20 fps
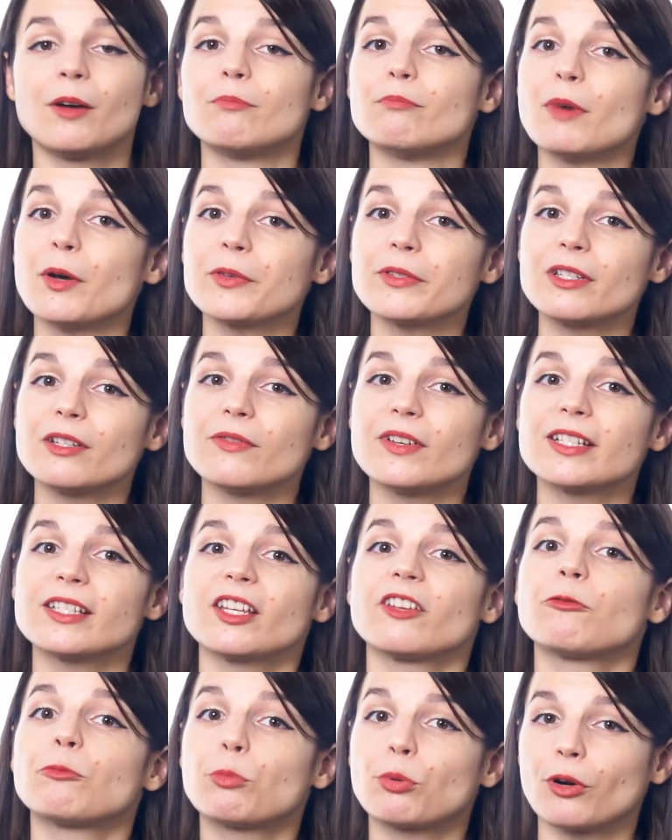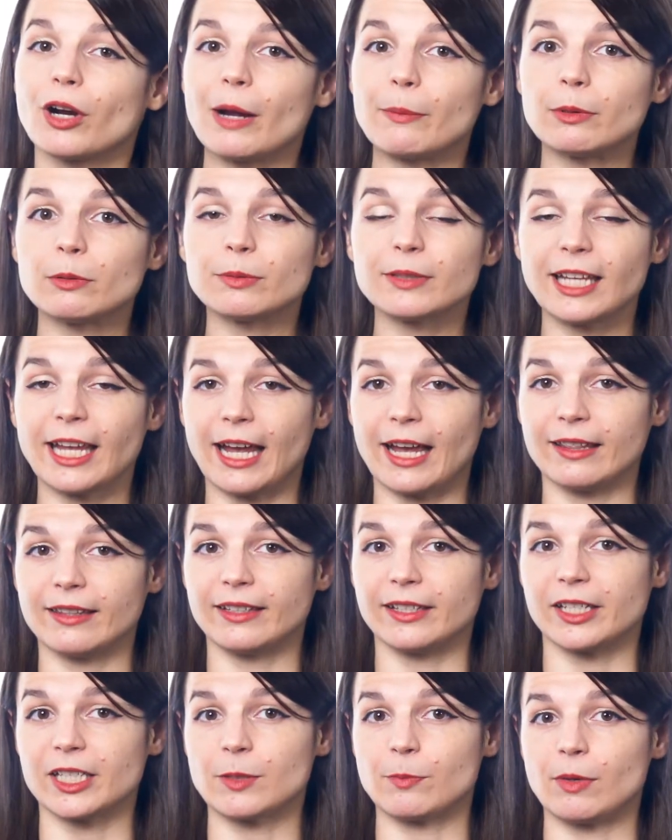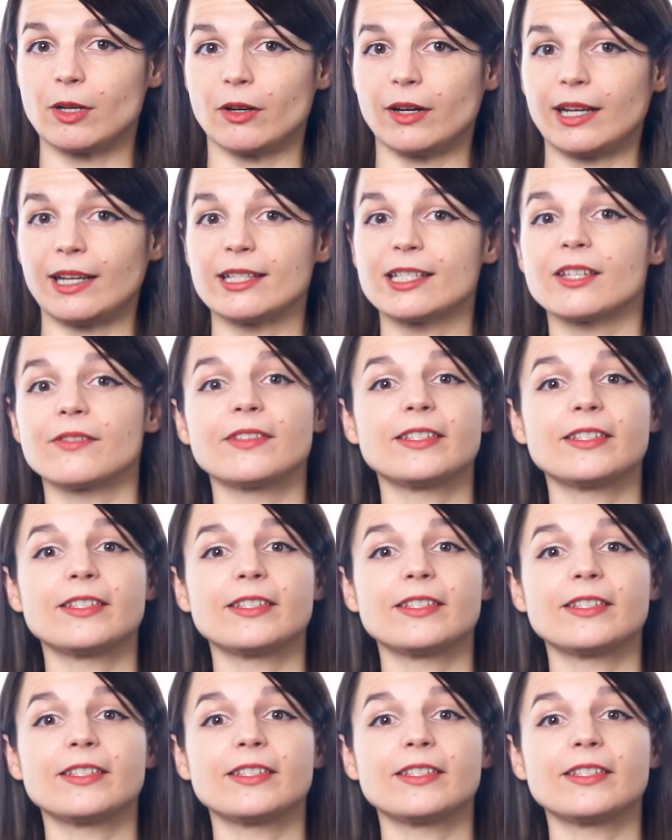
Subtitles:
Most of us have probably had the experience